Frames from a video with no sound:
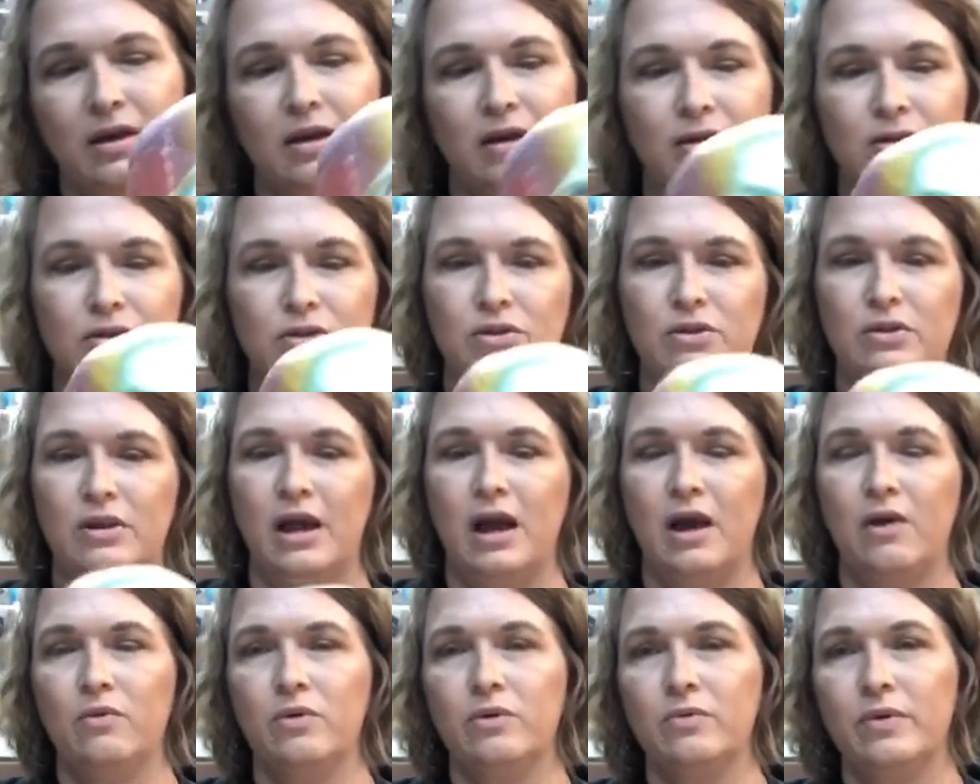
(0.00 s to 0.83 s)
So
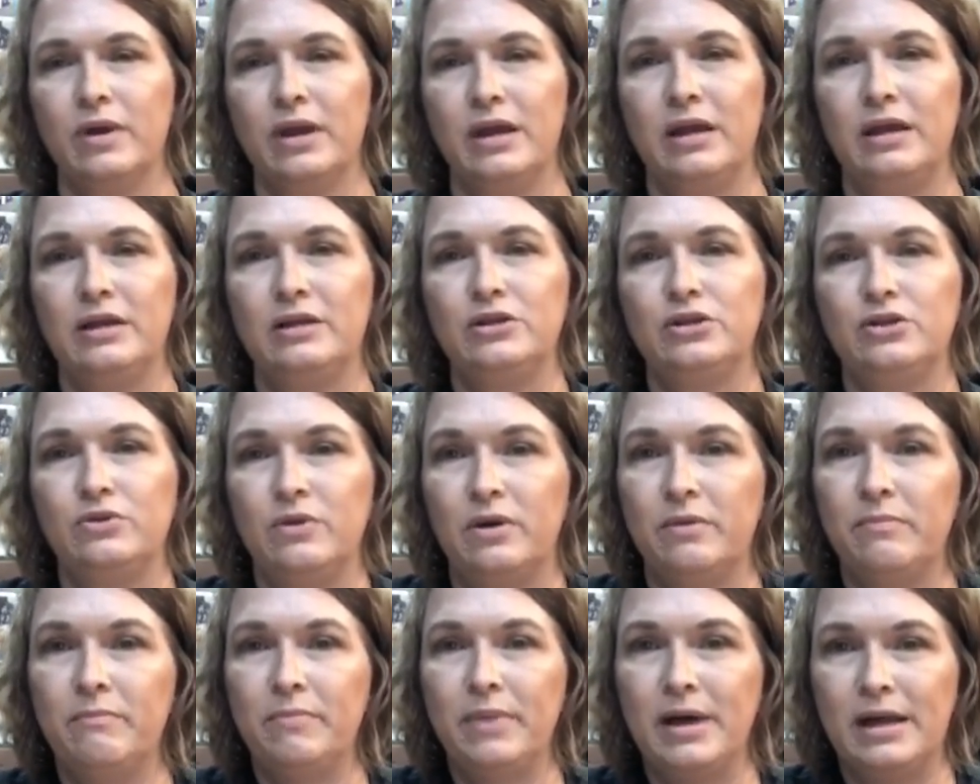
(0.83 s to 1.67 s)
now we're ready to
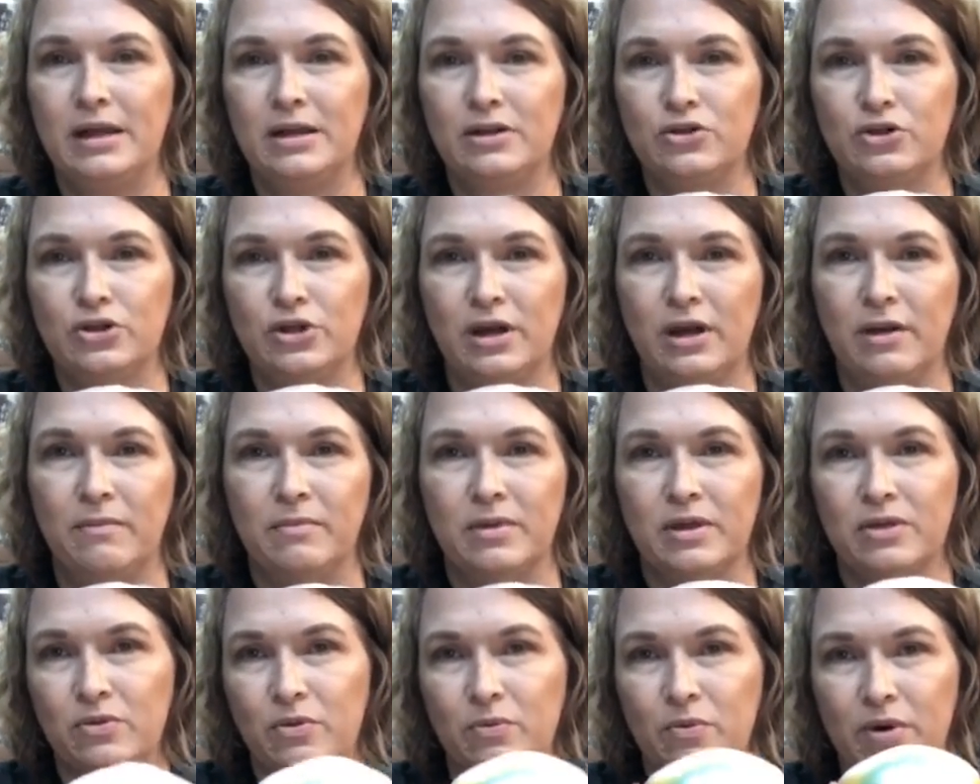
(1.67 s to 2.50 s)
embellish him
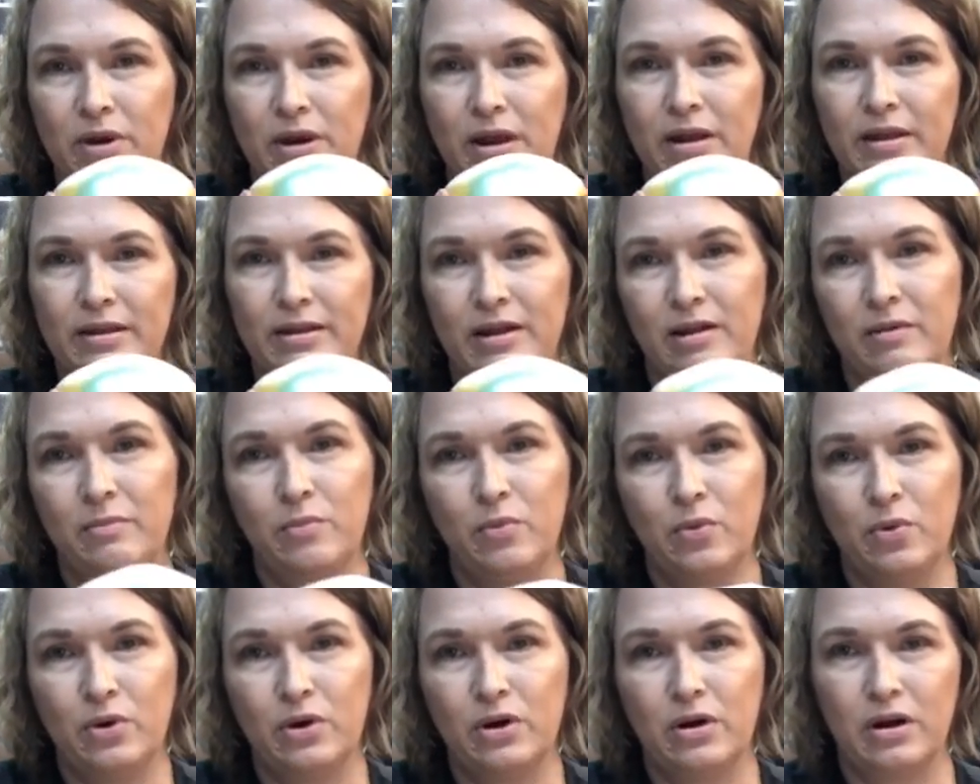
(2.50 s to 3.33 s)
because we want a little
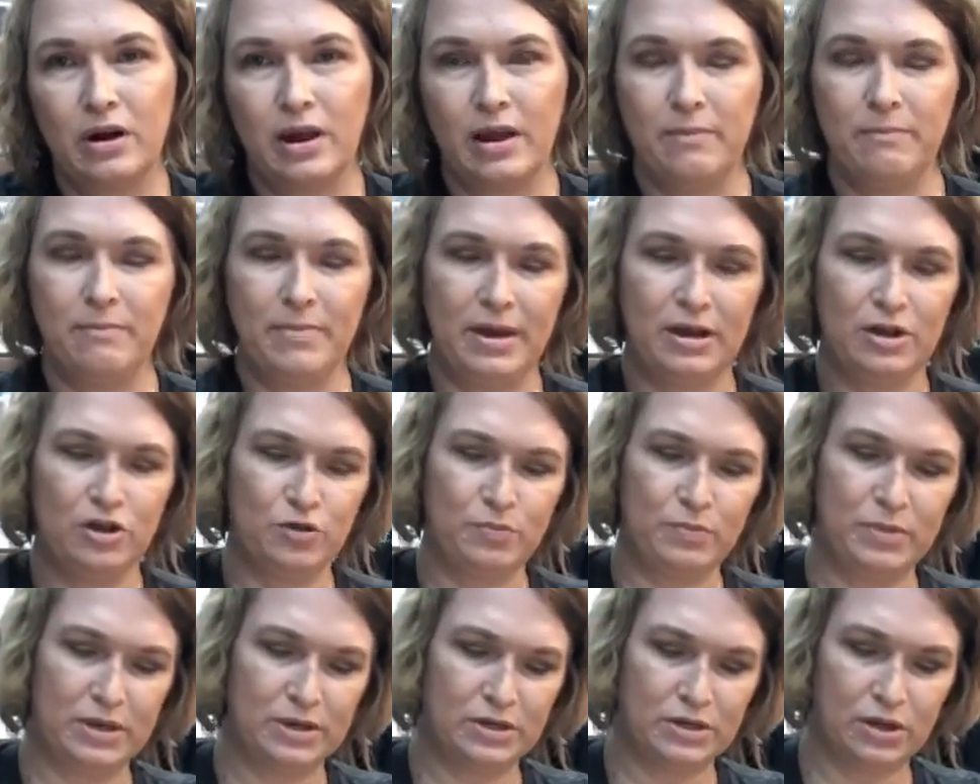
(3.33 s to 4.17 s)
more
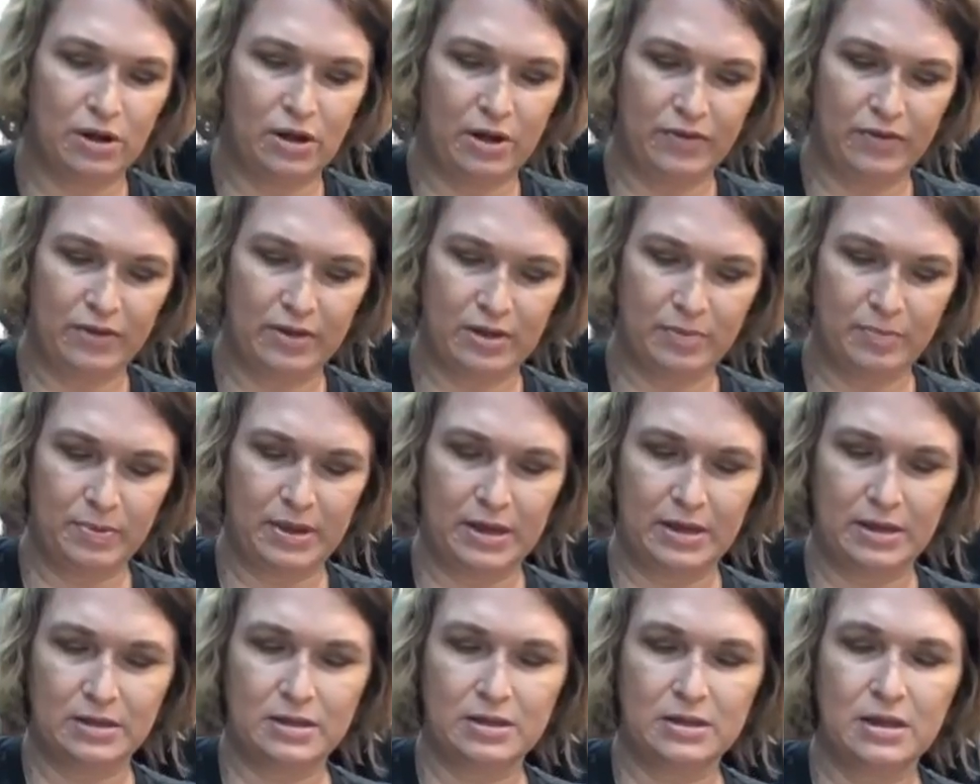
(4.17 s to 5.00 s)
embellishment on this
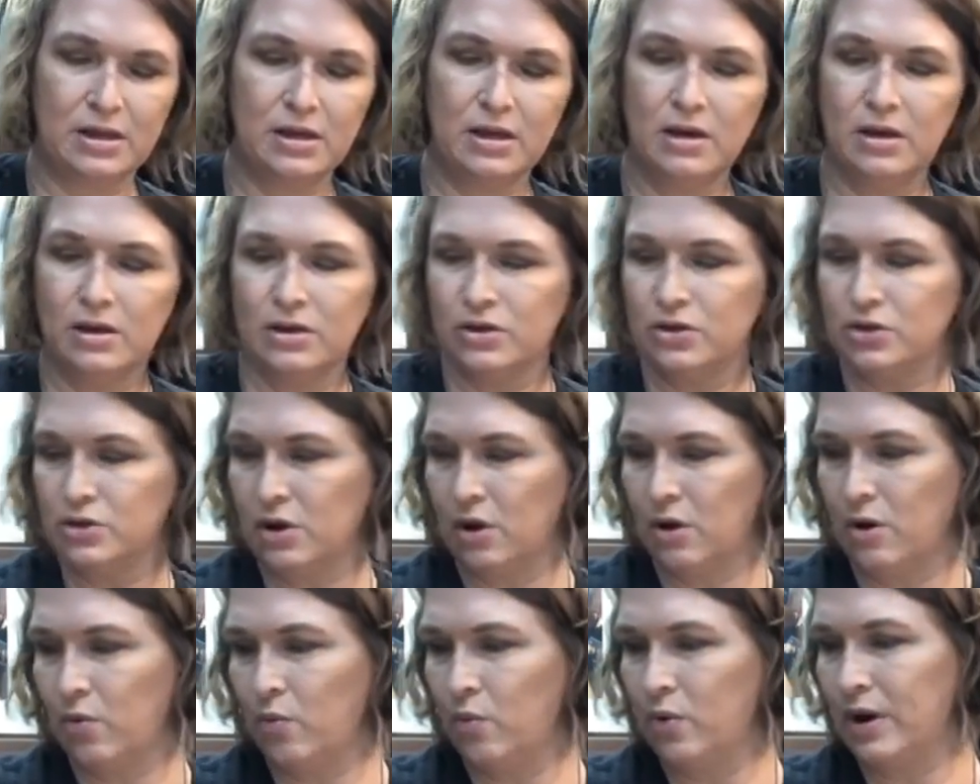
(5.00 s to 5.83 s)
piece.
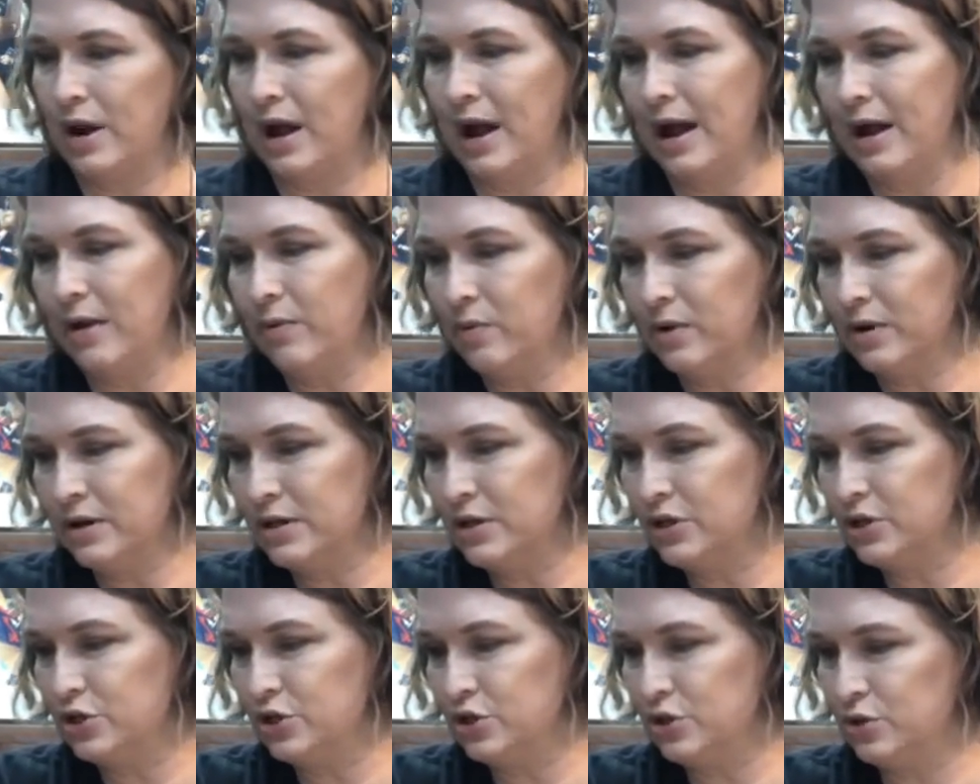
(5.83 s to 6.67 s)
So what I wanted to
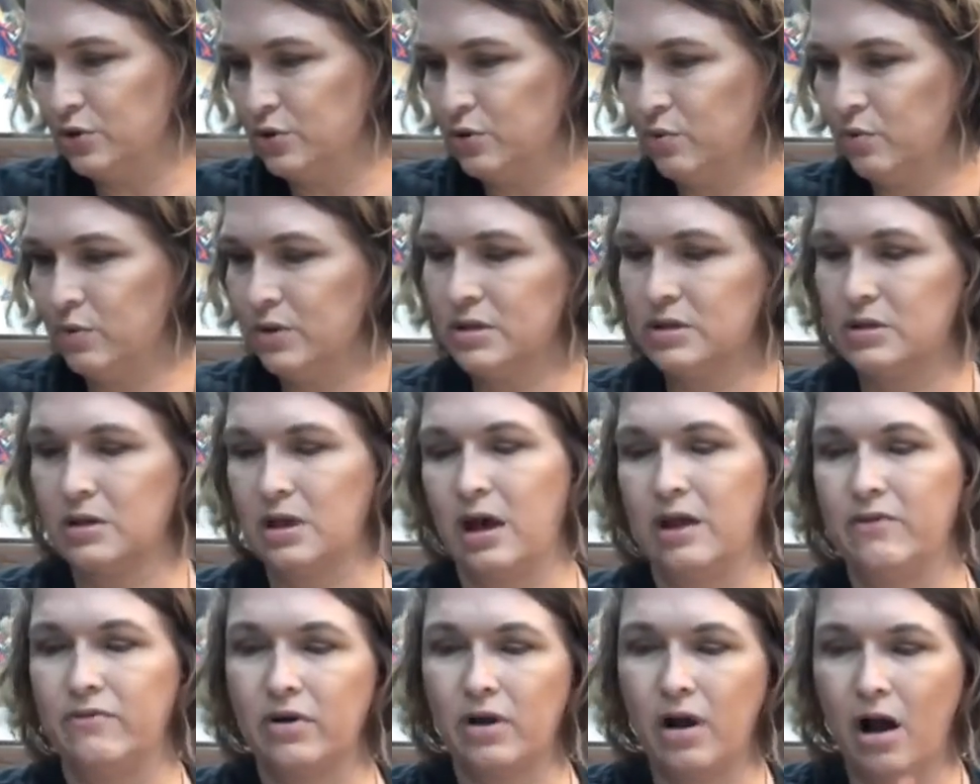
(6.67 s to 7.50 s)
do was
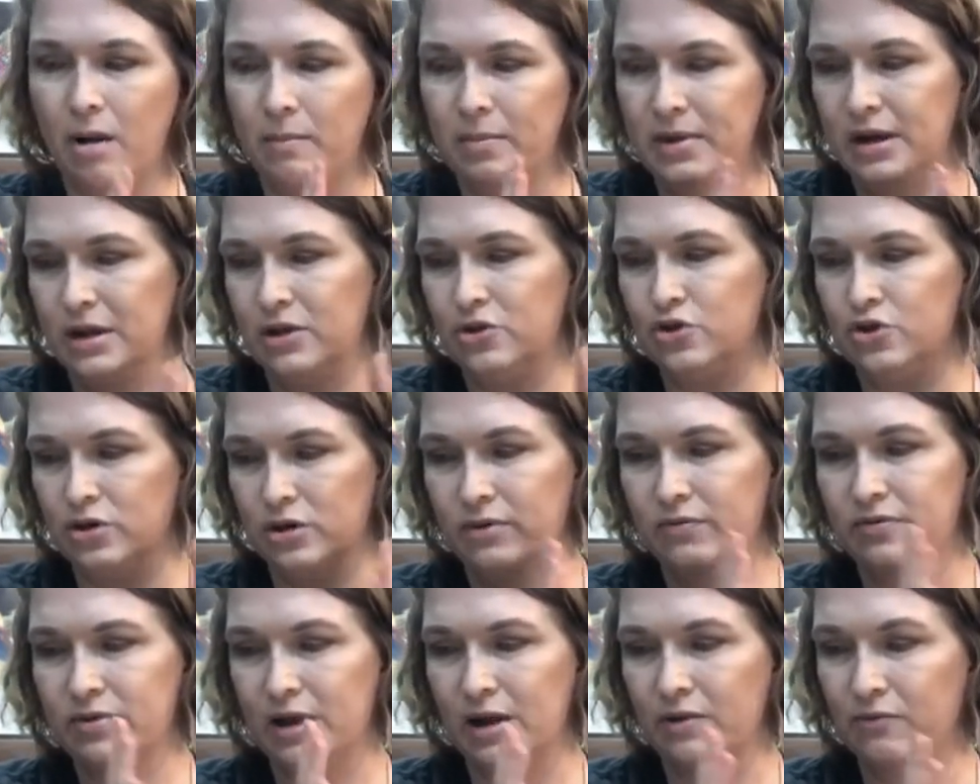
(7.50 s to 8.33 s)
kind of a combination
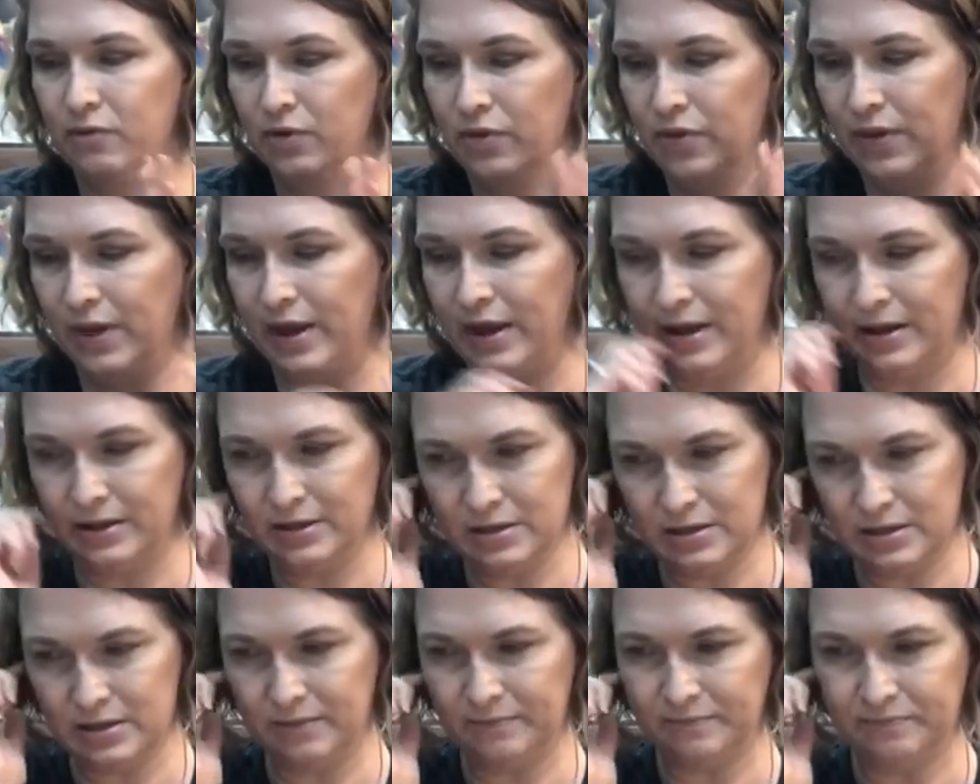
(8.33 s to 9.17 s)
of several
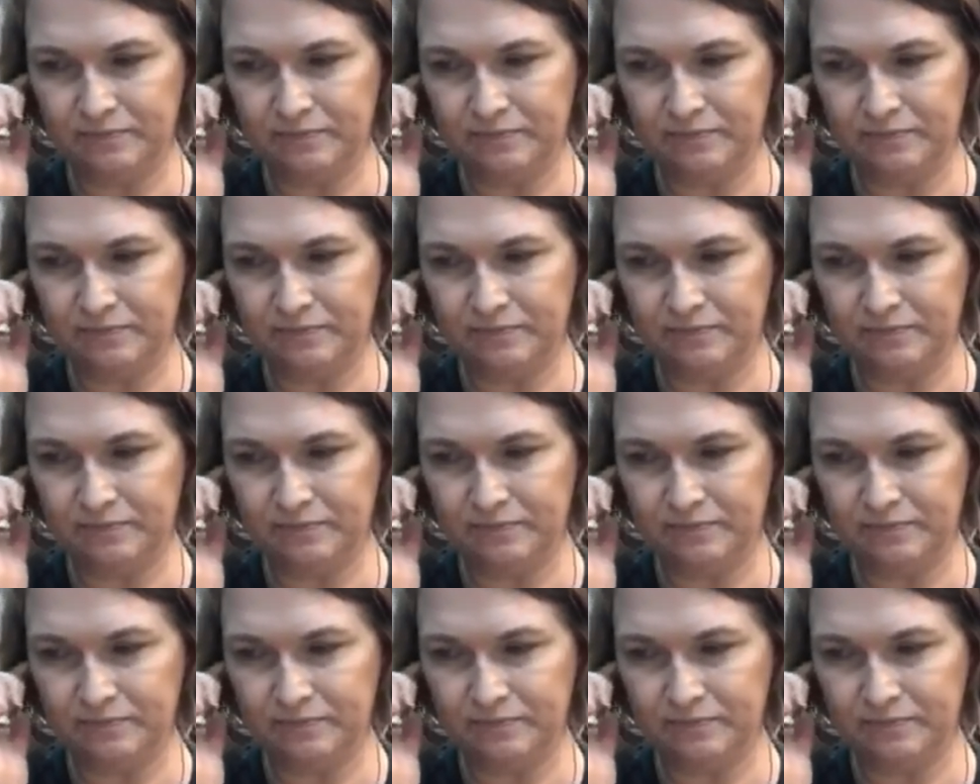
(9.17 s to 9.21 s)
things.